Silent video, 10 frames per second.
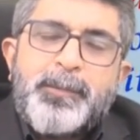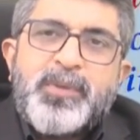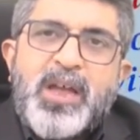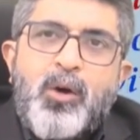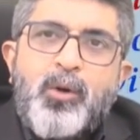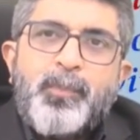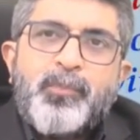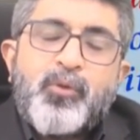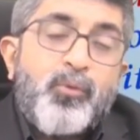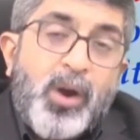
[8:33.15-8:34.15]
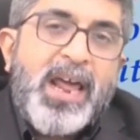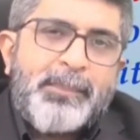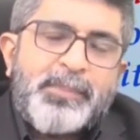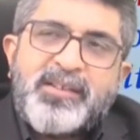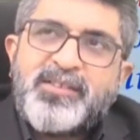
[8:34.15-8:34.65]
Now what
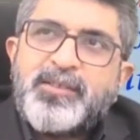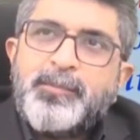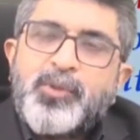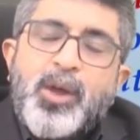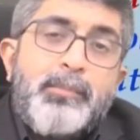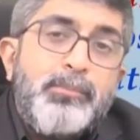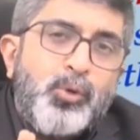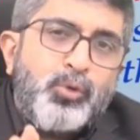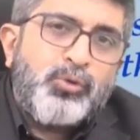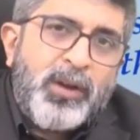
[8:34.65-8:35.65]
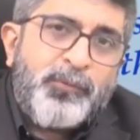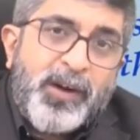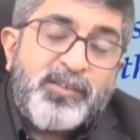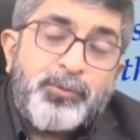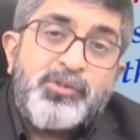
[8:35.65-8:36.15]
happens, mutual
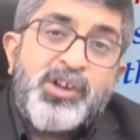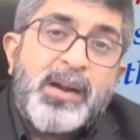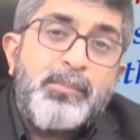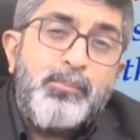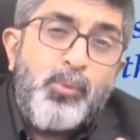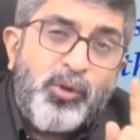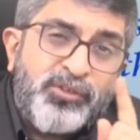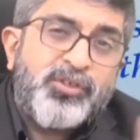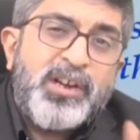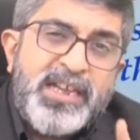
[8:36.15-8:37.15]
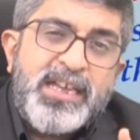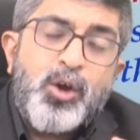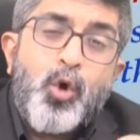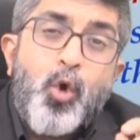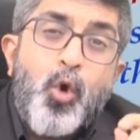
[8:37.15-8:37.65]
funds which are
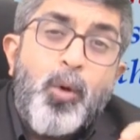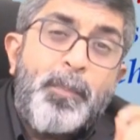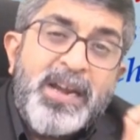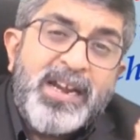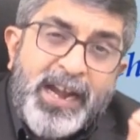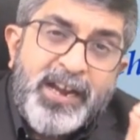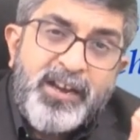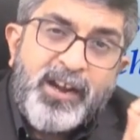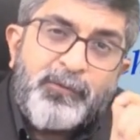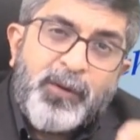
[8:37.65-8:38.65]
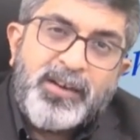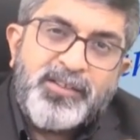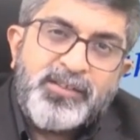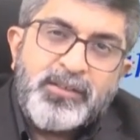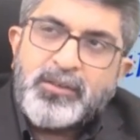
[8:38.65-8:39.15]
mostly open-ended
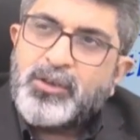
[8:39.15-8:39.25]
funds,